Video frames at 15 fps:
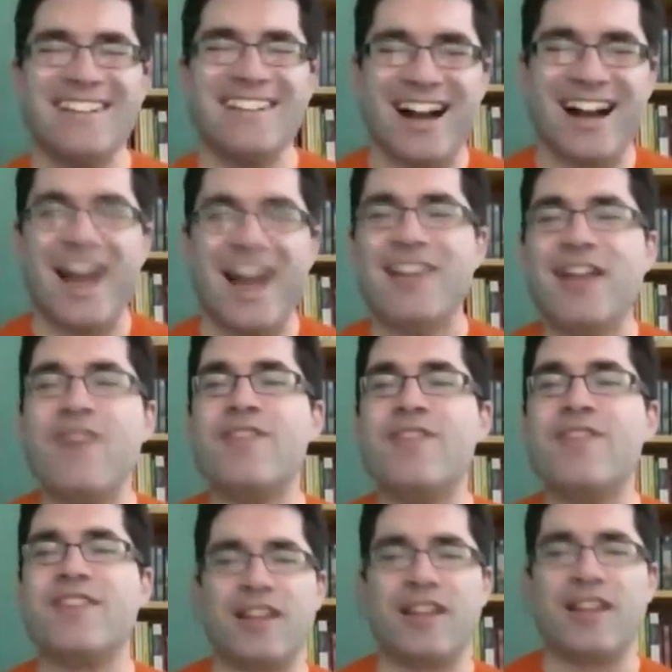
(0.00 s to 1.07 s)
I love this.
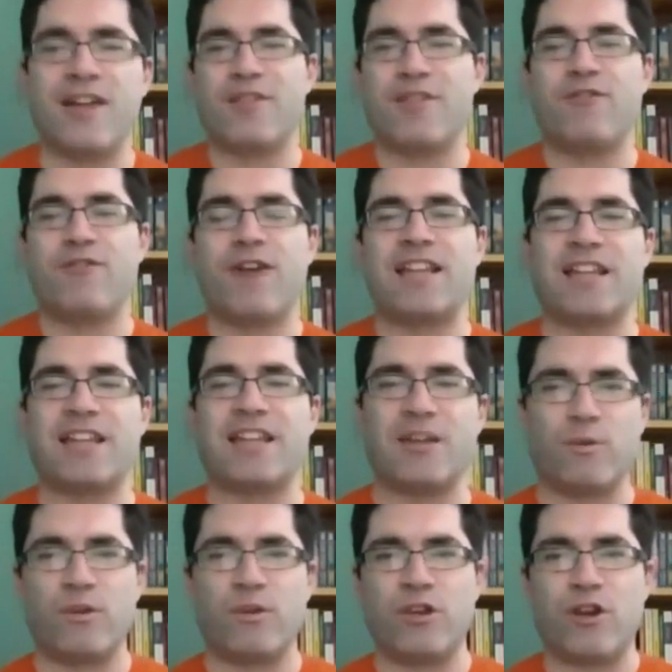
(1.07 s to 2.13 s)
I love the fact that
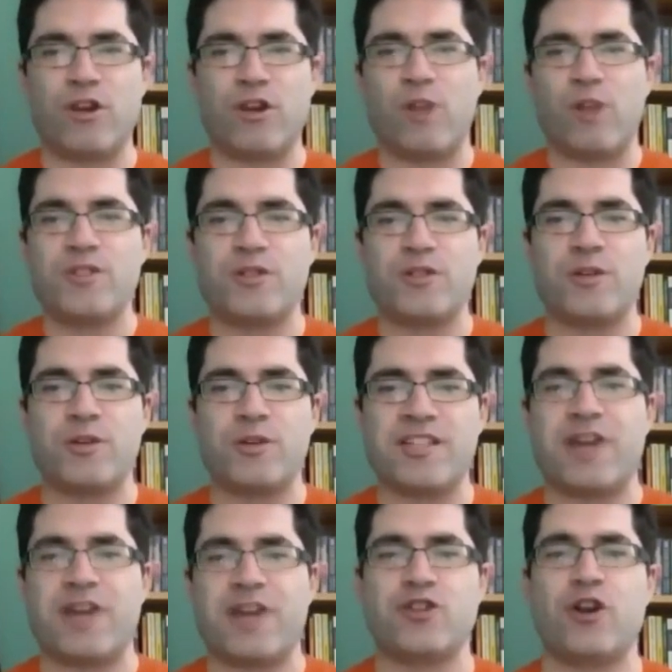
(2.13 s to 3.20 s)
you could almost do an
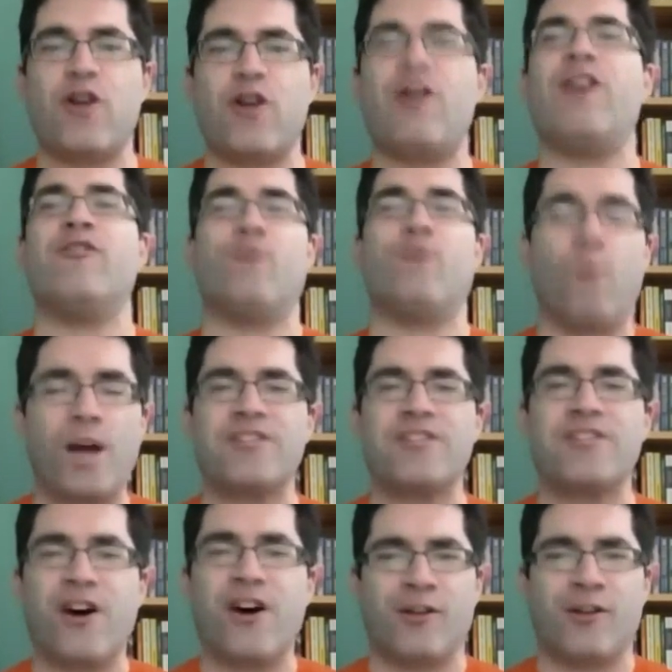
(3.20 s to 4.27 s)
entire show of
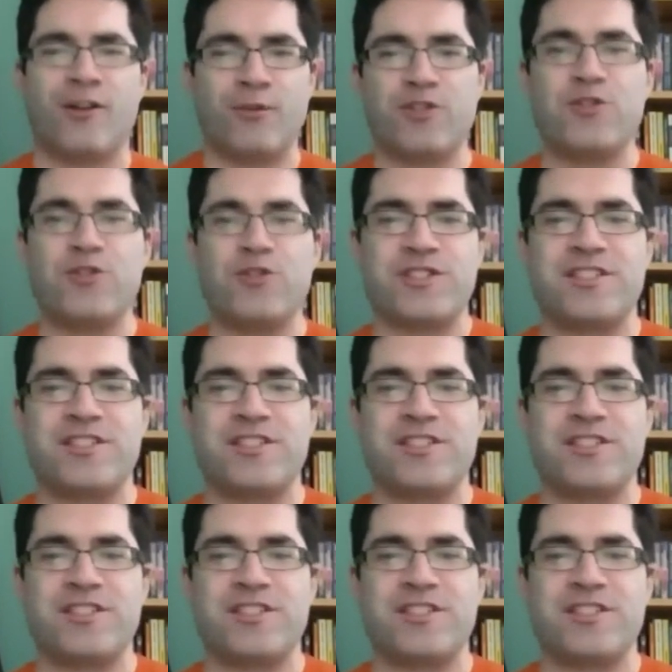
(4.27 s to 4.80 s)
what's on Richard's